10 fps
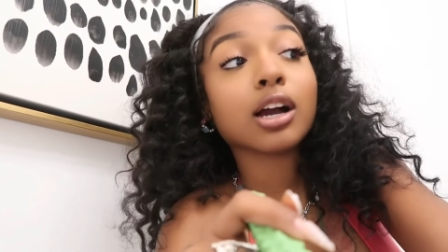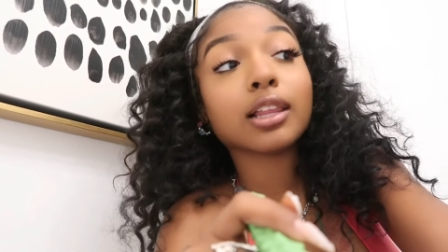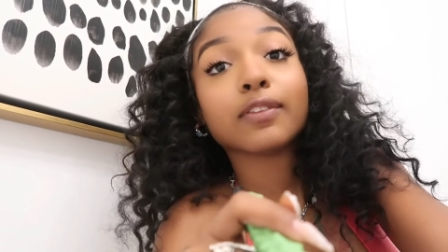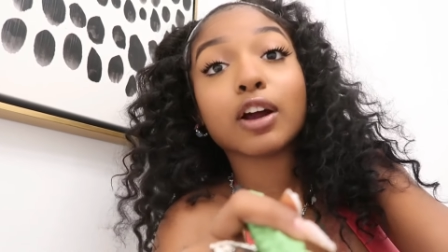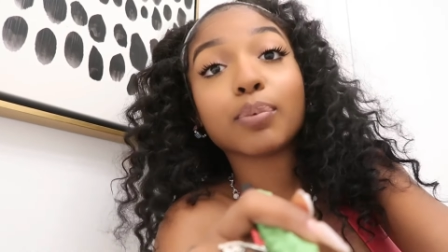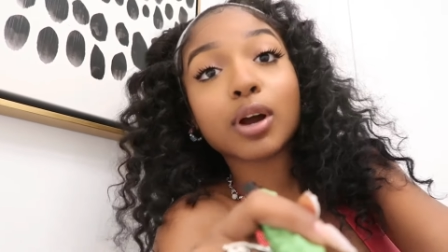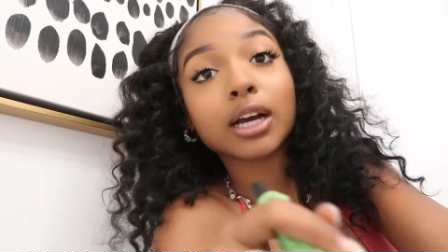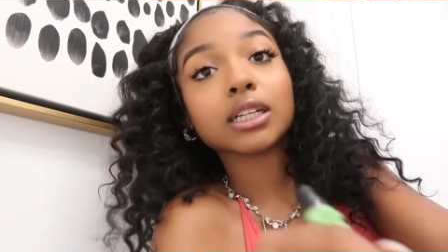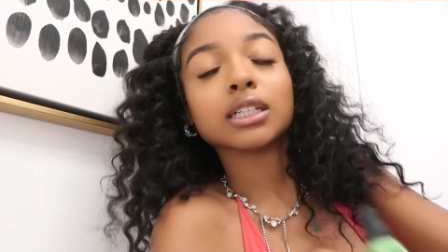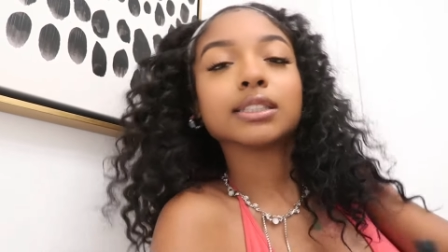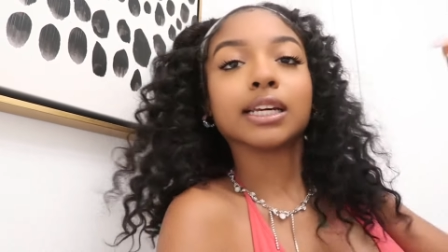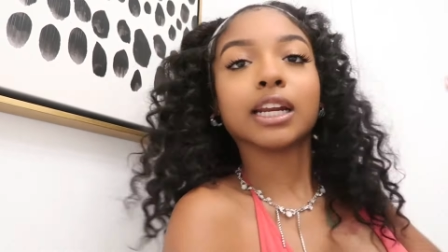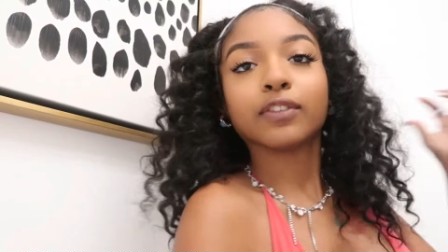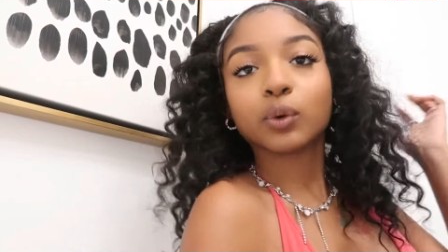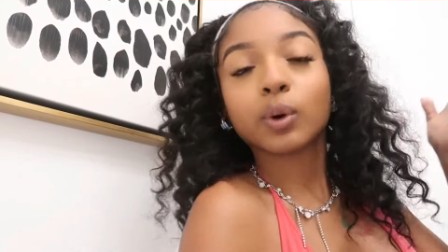all of our products i
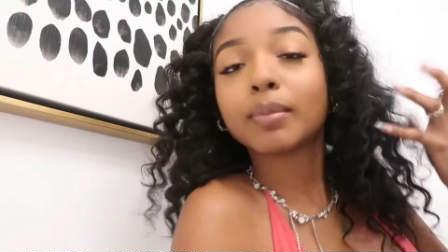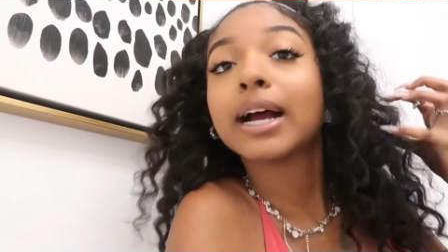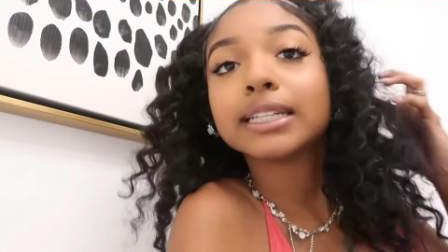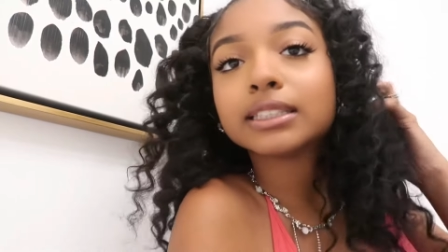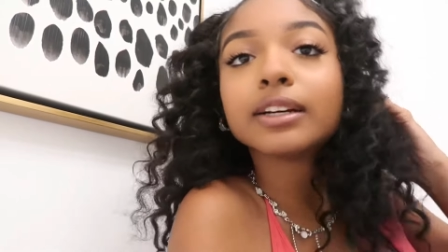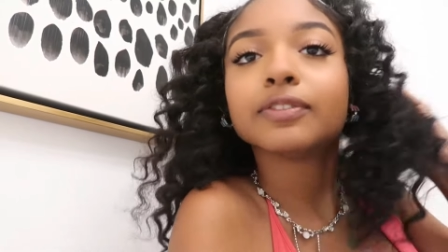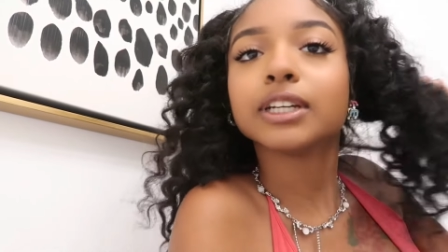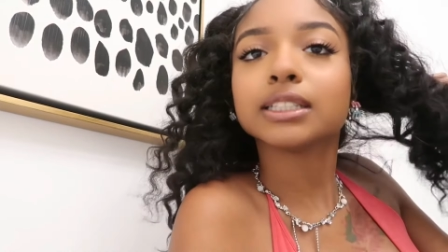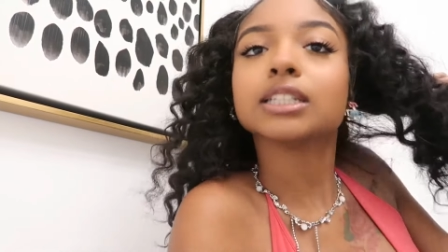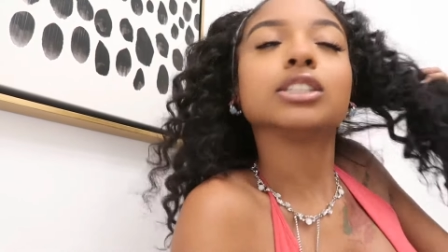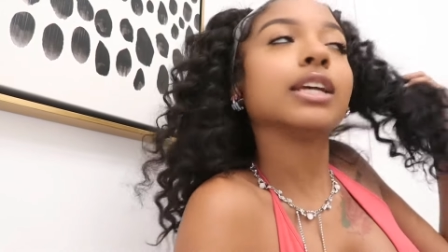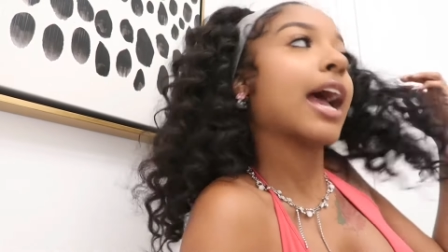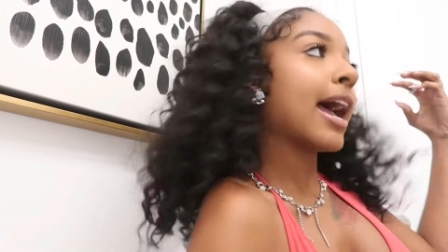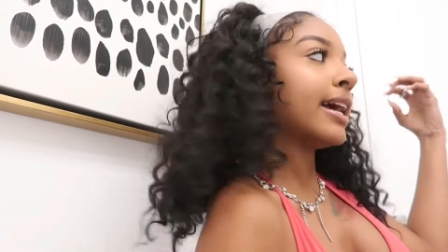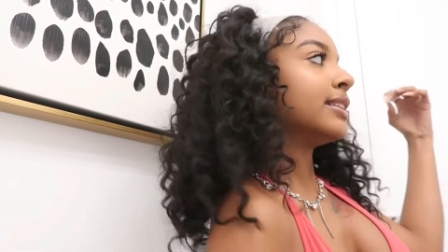never know where my stuff is because she
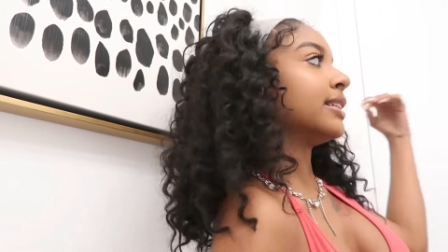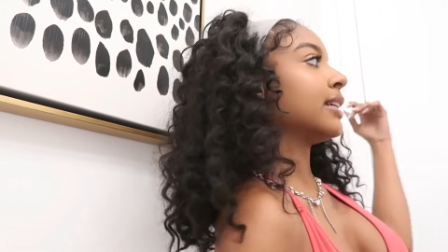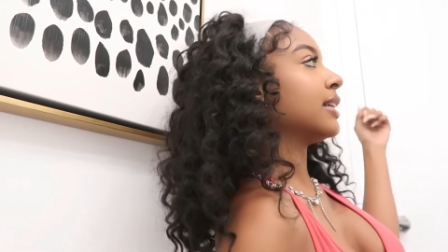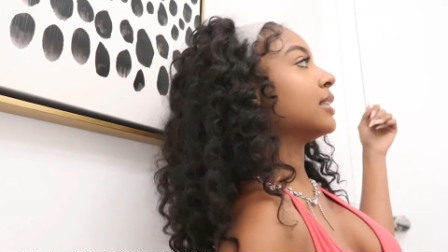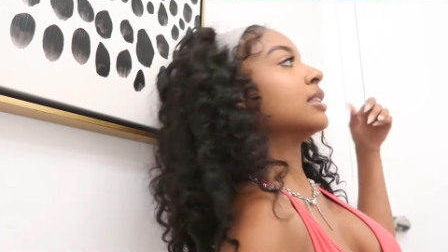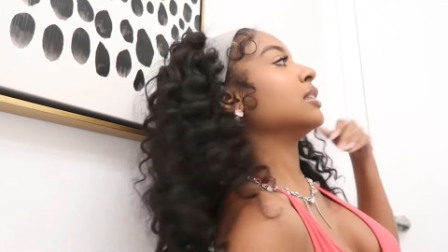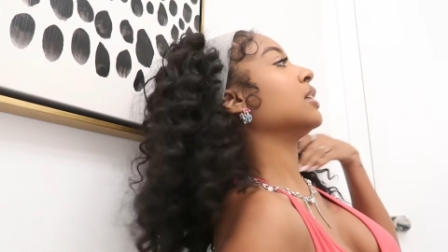has it